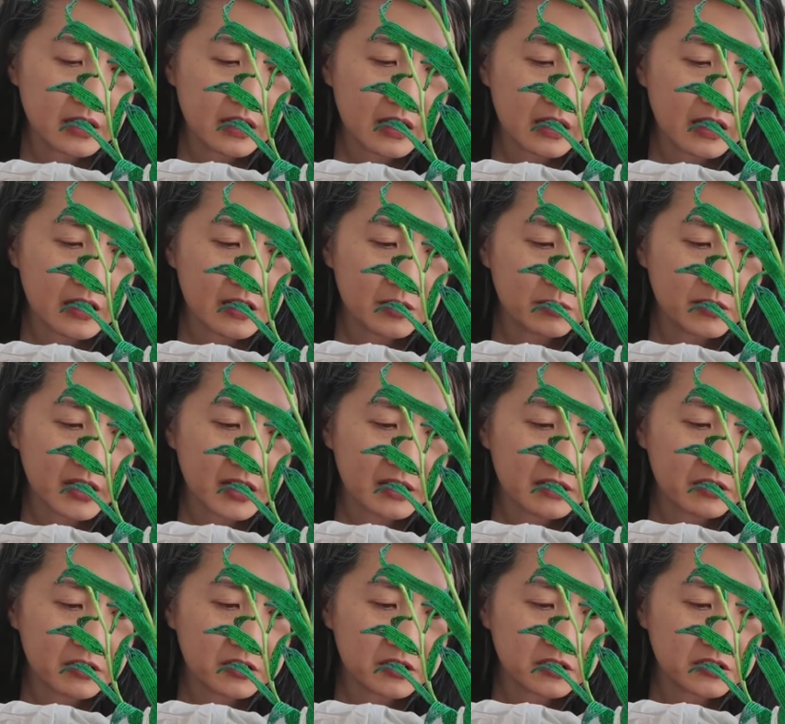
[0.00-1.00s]
I am not
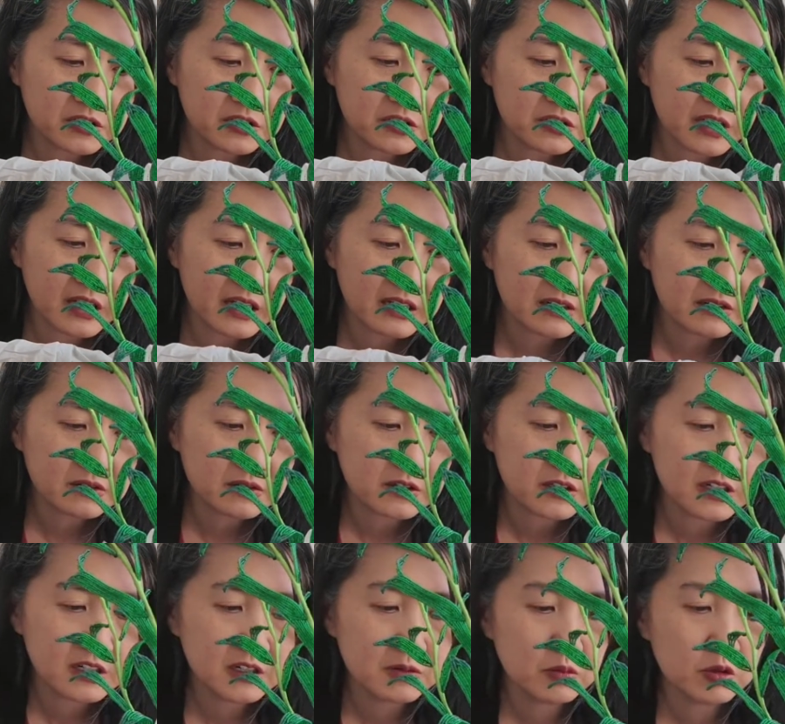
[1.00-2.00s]
going to do that
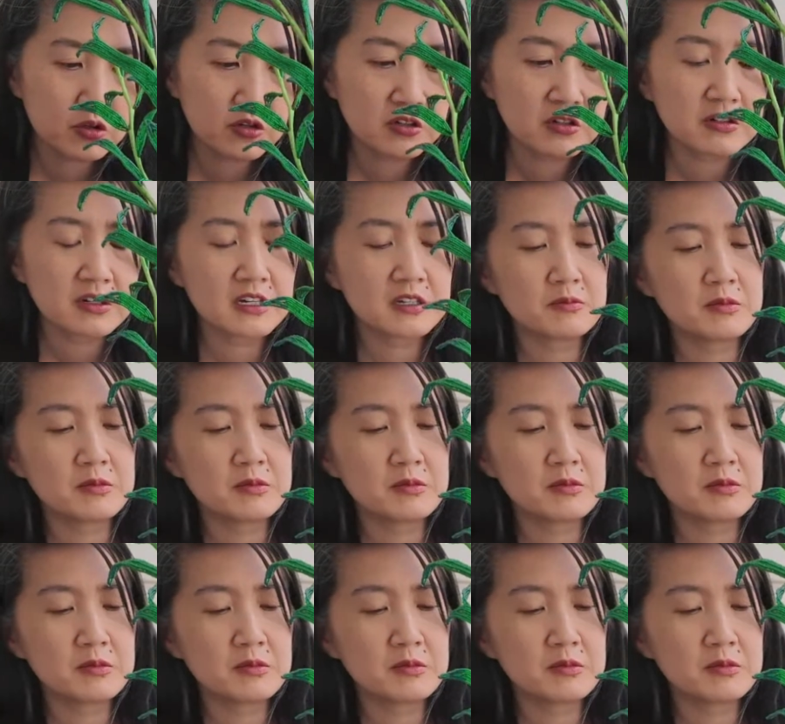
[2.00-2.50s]
anymore. I